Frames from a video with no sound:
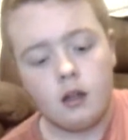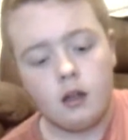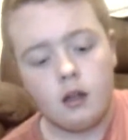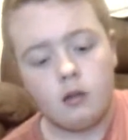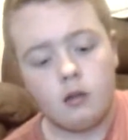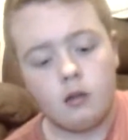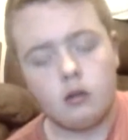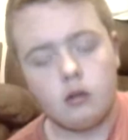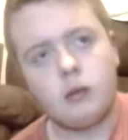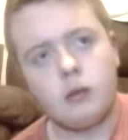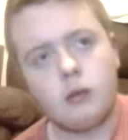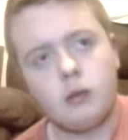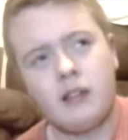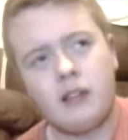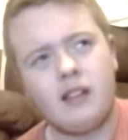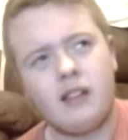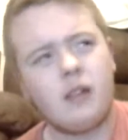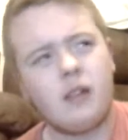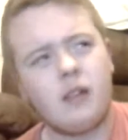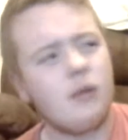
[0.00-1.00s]
well not
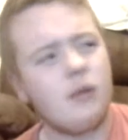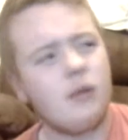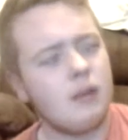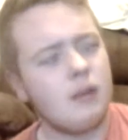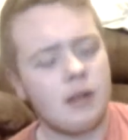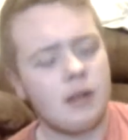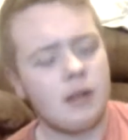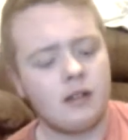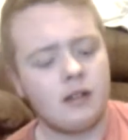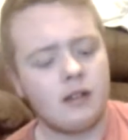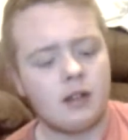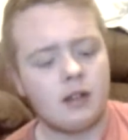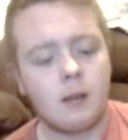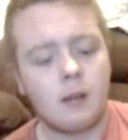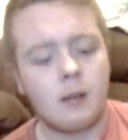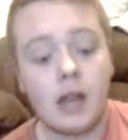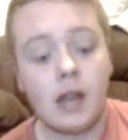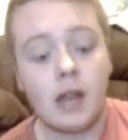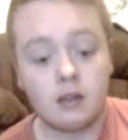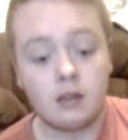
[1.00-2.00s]
plastic, i am plastic, the
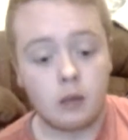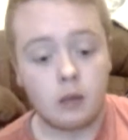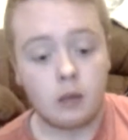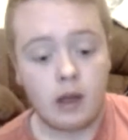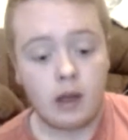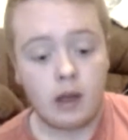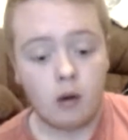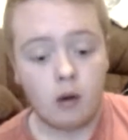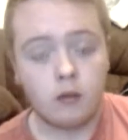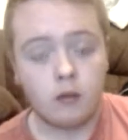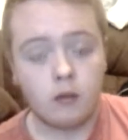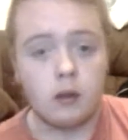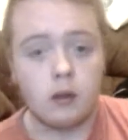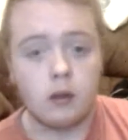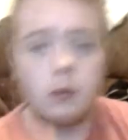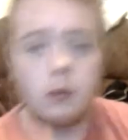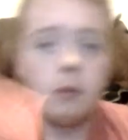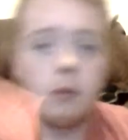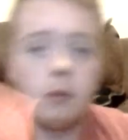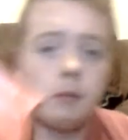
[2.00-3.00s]
paint wear off the
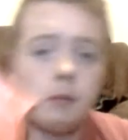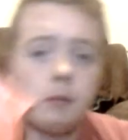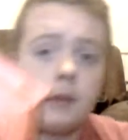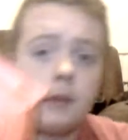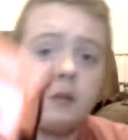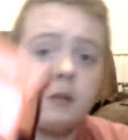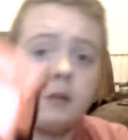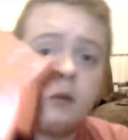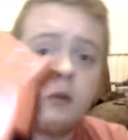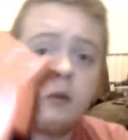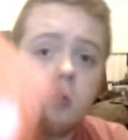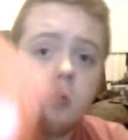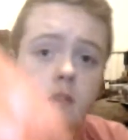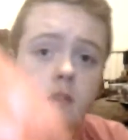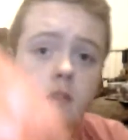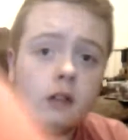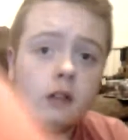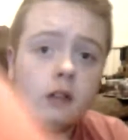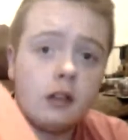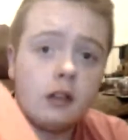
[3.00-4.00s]
metal, you can
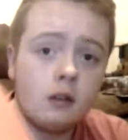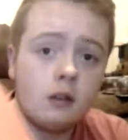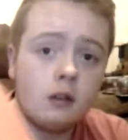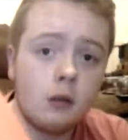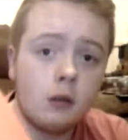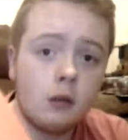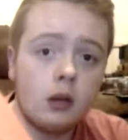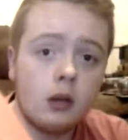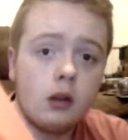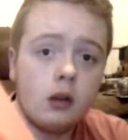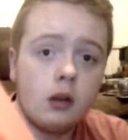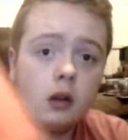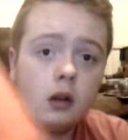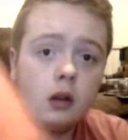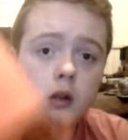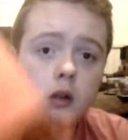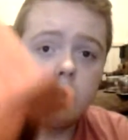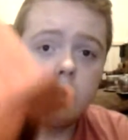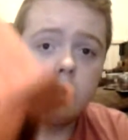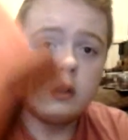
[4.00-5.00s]
see a little bit
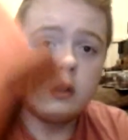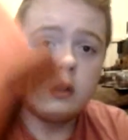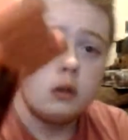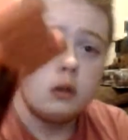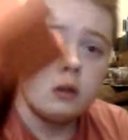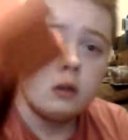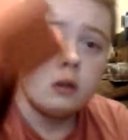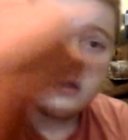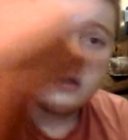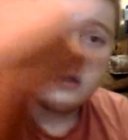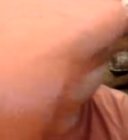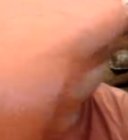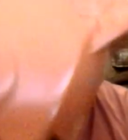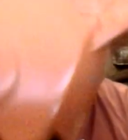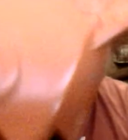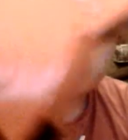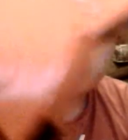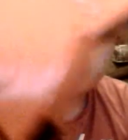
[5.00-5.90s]
hard